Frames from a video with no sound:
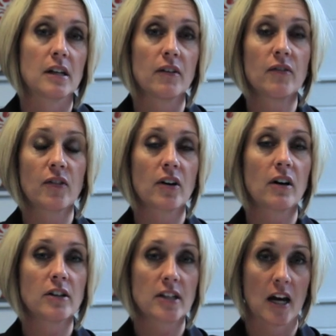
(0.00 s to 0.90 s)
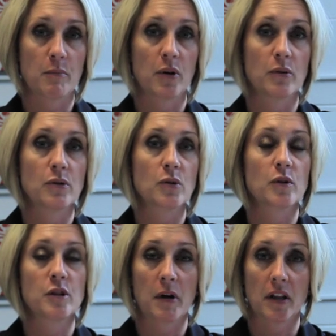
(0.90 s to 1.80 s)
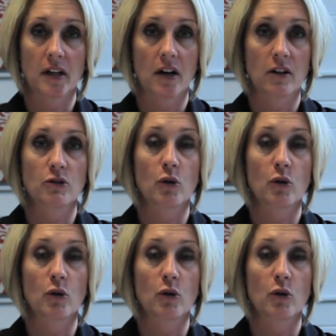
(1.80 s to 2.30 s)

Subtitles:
if there are typos or spelling errors